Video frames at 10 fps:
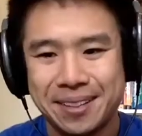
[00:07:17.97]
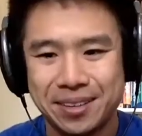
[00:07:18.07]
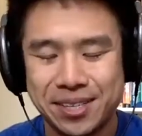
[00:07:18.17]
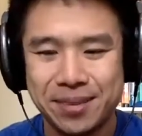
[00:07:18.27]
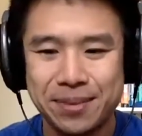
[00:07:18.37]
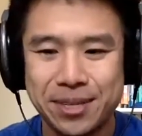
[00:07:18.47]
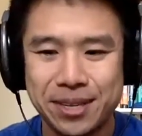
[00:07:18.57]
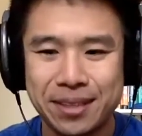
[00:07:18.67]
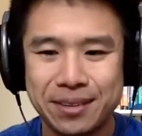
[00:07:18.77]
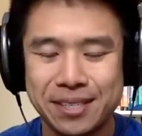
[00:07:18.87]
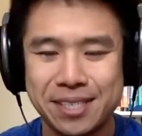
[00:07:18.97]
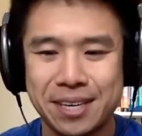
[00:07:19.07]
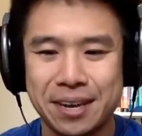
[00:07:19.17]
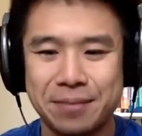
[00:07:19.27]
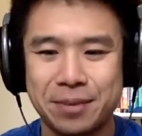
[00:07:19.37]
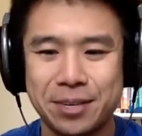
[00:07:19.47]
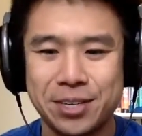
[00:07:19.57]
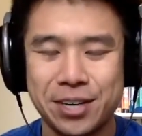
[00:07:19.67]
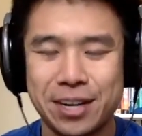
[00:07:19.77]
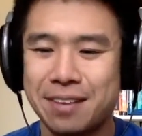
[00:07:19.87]
there's some music theorists at
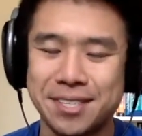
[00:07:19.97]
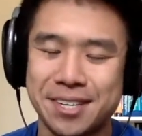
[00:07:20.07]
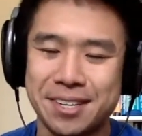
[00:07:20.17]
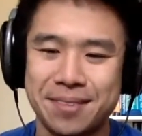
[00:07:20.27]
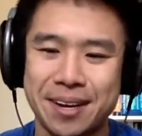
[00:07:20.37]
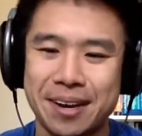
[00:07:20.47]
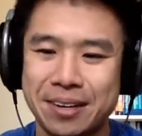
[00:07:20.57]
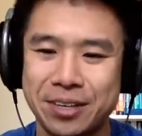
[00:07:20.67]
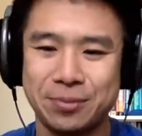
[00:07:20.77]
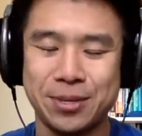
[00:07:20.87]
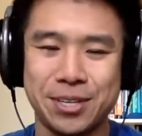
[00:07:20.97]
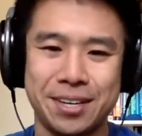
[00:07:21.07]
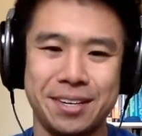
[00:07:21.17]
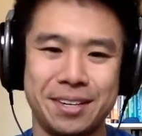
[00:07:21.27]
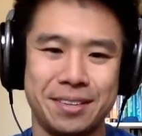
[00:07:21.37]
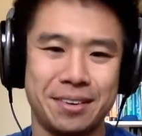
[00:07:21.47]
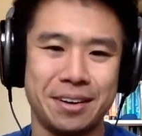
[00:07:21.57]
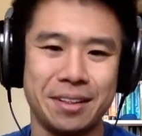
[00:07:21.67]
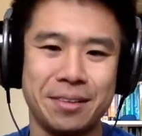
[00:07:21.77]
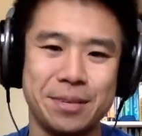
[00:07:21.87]
Cambridge. I gave it to them. They got 100%. There
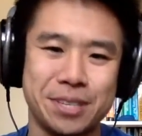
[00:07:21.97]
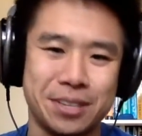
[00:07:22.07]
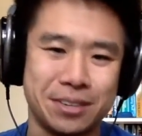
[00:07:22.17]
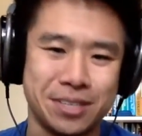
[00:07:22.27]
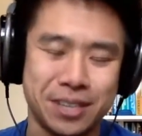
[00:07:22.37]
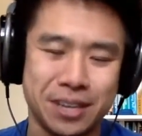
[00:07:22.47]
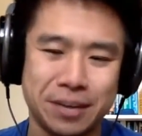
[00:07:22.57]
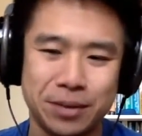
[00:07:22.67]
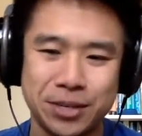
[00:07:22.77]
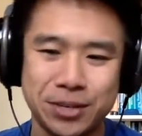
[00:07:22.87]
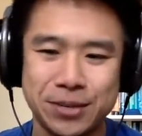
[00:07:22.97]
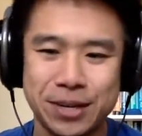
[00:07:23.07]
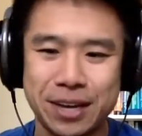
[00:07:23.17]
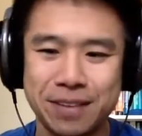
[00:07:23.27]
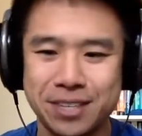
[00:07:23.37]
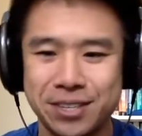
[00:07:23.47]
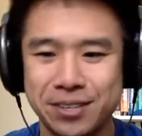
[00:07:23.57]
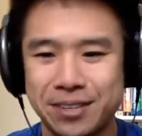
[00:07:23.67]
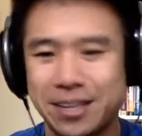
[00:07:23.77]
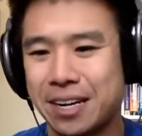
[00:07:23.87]
are other music theorists at Cambridge, which I gave it
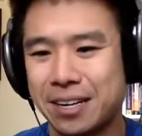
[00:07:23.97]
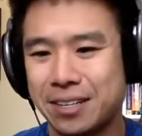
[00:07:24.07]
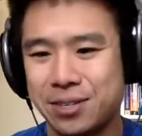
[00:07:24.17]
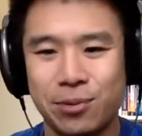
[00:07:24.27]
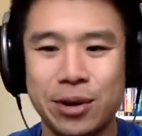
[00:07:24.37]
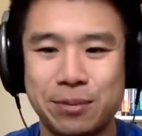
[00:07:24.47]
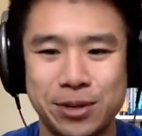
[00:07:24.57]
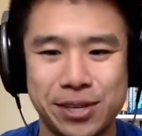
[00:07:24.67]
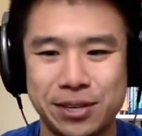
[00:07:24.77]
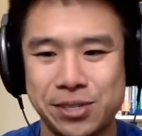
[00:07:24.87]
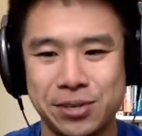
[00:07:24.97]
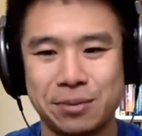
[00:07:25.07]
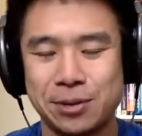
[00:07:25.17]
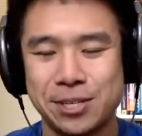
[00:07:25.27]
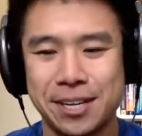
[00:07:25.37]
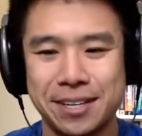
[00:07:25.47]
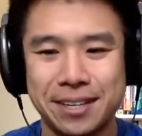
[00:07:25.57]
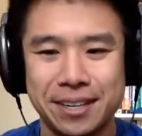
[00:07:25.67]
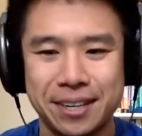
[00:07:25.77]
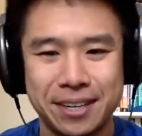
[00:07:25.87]
to, and they got 20% or
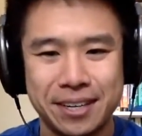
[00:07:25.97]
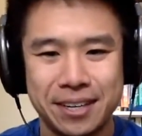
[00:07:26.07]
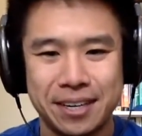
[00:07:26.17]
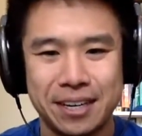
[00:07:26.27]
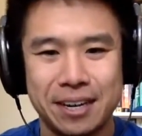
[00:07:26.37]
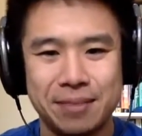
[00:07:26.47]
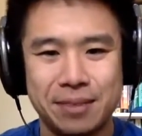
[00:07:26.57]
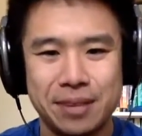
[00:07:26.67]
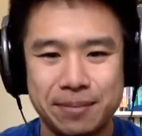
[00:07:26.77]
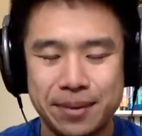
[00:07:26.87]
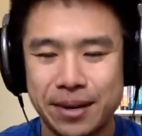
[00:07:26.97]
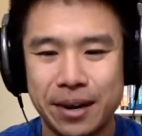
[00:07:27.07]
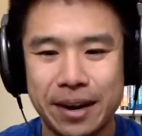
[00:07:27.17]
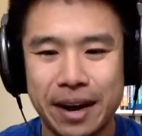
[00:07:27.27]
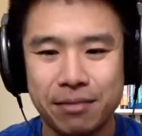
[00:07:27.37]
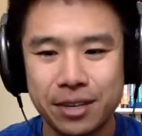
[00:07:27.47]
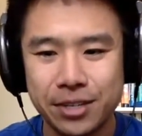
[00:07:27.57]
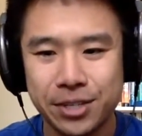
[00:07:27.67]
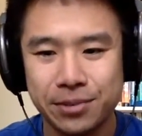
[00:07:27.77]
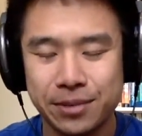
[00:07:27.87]
0%. But on
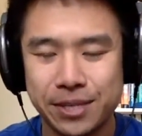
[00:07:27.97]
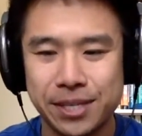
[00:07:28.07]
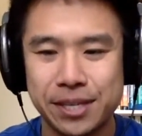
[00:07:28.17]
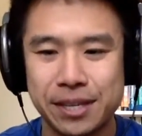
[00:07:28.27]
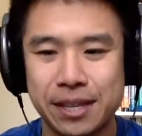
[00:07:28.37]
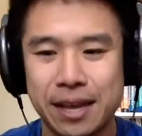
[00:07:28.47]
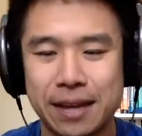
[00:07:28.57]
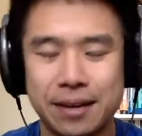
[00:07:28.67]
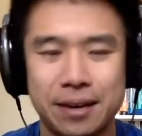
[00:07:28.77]
average, we see that